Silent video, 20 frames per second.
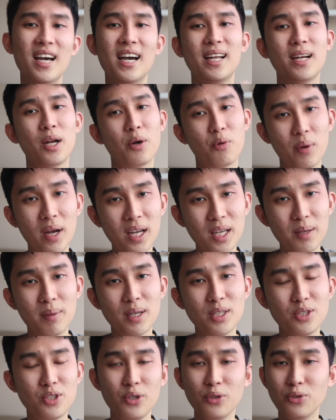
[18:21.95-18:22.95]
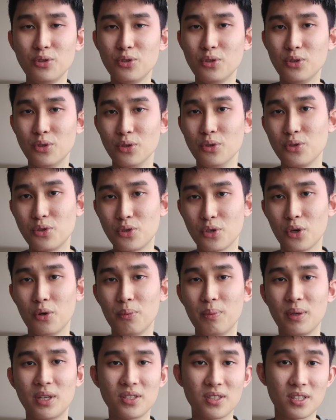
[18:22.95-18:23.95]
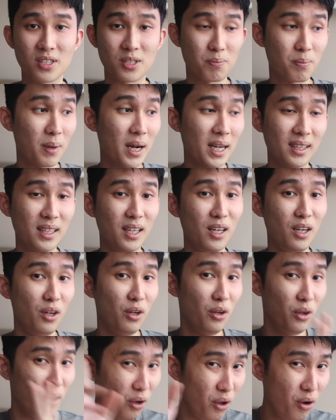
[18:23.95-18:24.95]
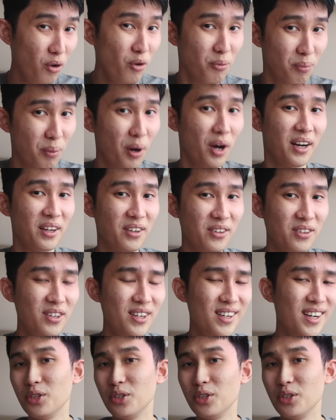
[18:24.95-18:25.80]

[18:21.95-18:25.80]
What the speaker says: and I recommend you to do so because despite the low moniker,